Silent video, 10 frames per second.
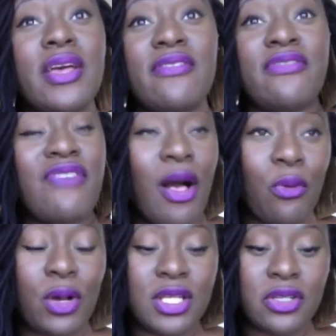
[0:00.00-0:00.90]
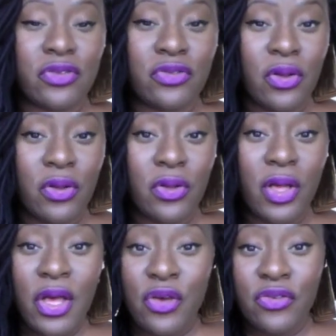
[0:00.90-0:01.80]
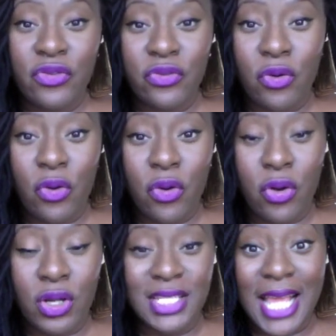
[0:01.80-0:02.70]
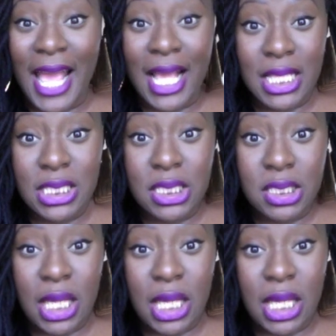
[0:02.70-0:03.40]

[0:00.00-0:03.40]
It felt wonderful for days.